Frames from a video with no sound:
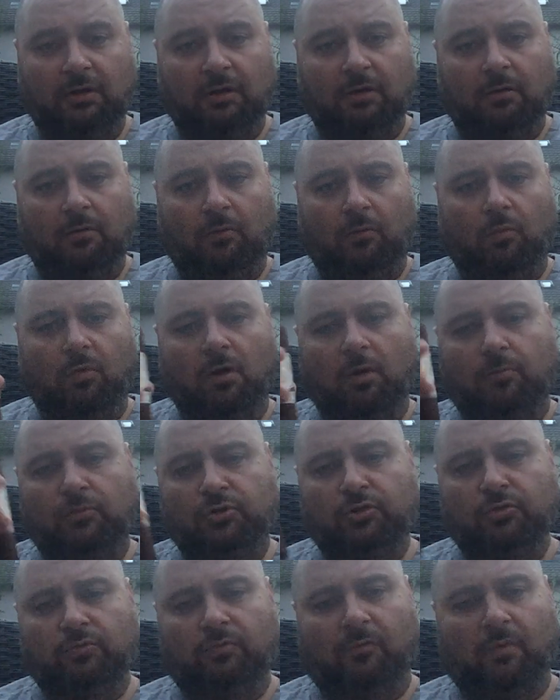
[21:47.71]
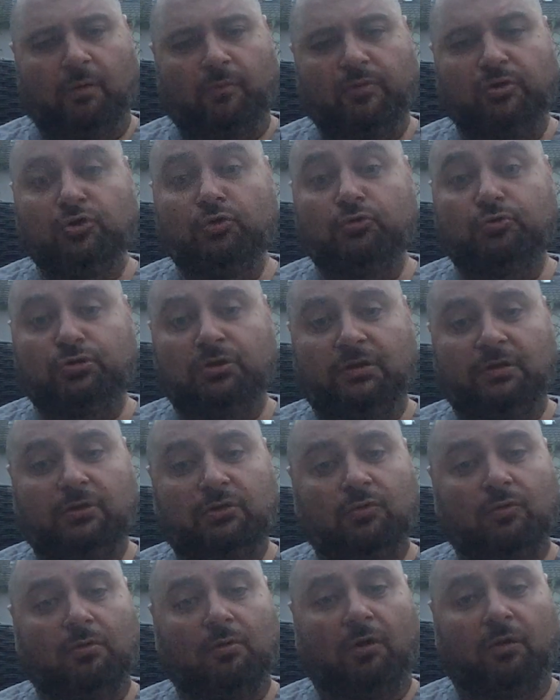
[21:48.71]
where we're usually
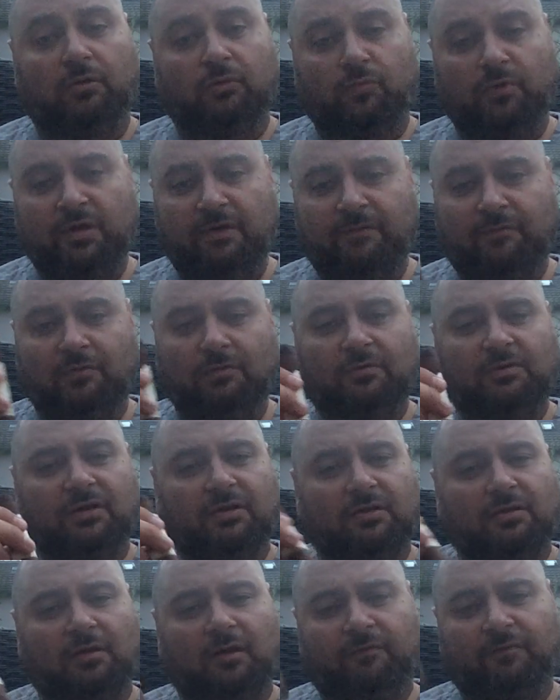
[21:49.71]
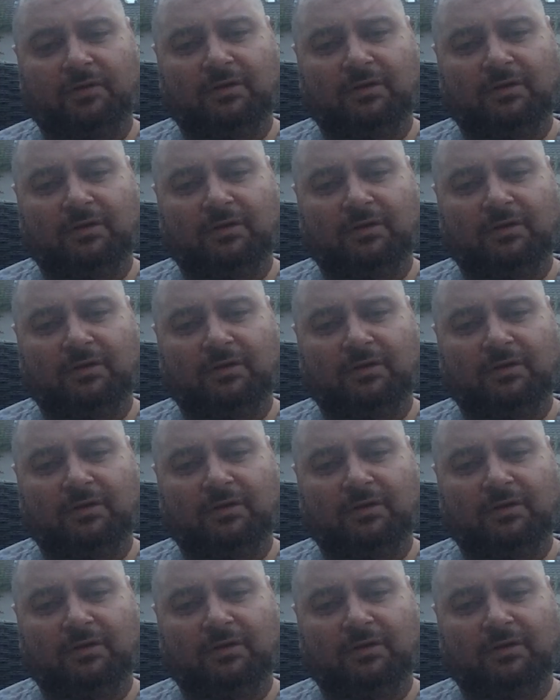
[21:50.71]
doing all the reviews and stuff.